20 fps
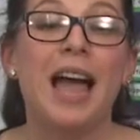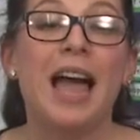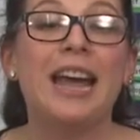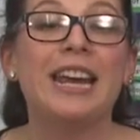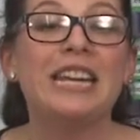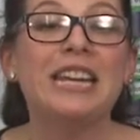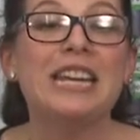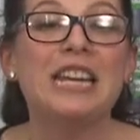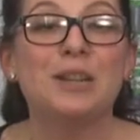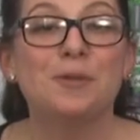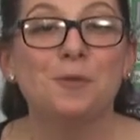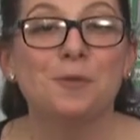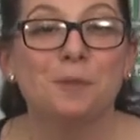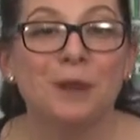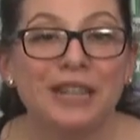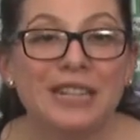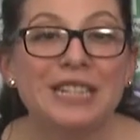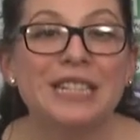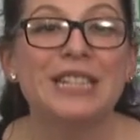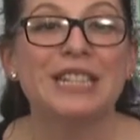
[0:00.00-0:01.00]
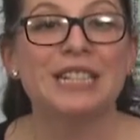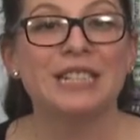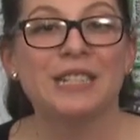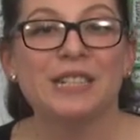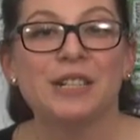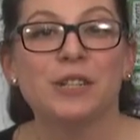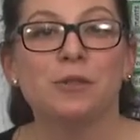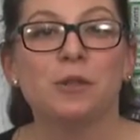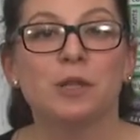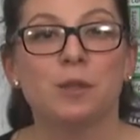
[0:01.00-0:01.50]
I can't wait to
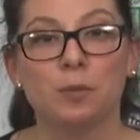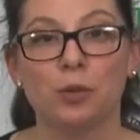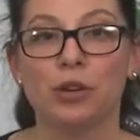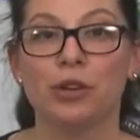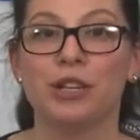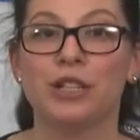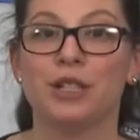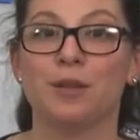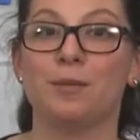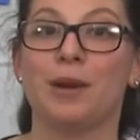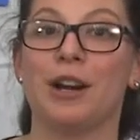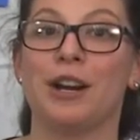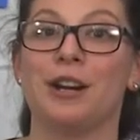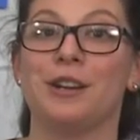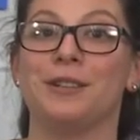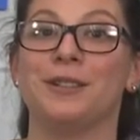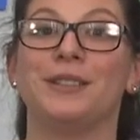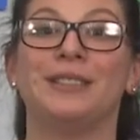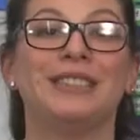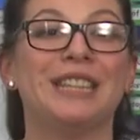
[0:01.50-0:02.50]
continue exploring tomorrow.